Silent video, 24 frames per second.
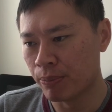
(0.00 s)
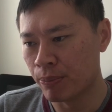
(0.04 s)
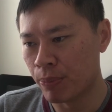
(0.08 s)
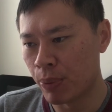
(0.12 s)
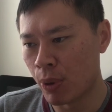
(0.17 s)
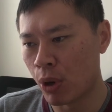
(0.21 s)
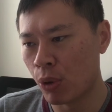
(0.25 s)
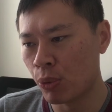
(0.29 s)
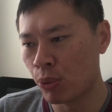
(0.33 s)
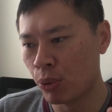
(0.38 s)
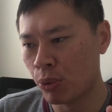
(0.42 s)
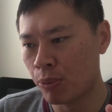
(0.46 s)

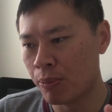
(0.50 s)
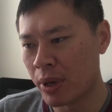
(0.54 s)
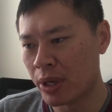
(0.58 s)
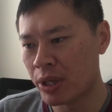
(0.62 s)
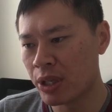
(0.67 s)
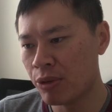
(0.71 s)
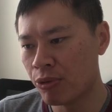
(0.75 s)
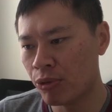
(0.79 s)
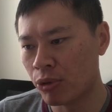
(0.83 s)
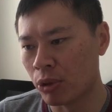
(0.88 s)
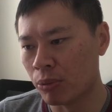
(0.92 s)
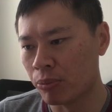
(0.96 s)
borrow
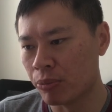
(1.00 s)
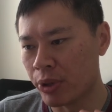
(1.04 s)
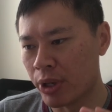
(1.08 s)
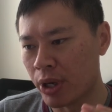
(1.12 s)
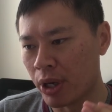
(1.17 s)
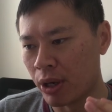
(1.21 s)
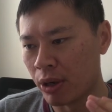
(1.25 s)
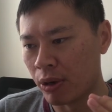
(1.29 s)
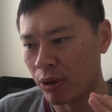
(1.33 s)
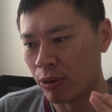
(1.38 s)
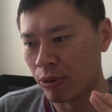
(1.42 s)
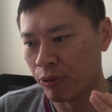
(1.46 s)
money from
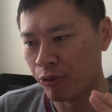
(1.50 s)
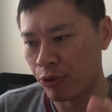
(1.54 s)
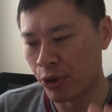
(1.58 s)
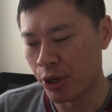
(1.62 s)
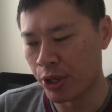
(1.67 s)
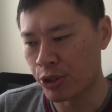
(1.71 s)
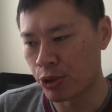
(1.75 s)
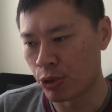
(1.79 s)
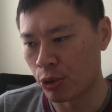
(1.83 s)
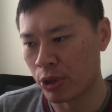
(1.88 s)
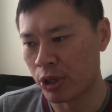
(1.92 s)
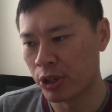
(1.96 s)
their
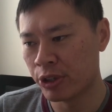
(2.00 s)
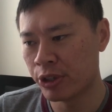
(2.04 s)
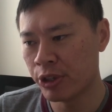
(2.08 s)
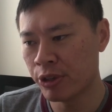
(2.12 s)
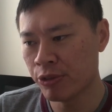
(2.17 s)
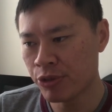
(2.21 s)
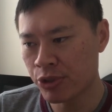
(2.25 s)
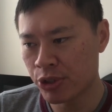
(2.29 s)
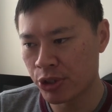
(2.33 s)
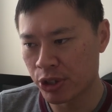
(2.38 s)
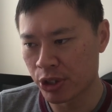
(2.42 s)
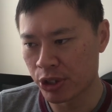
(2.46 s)
friends or
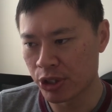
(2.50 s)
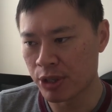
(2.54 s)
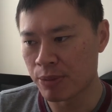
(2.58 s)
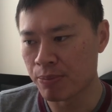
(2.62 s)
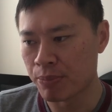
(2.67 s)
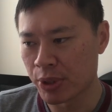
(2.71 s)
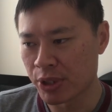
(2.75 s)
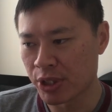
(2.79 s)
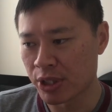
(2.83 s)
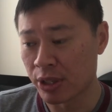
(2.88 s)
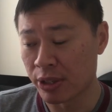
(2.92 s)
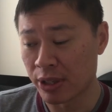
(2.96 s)
relatives,
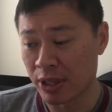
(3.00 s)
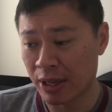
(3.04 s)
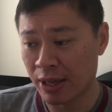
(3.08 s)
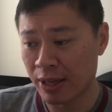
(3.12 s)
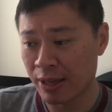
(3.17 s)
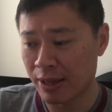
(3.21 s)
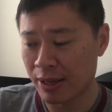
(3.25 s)
13%.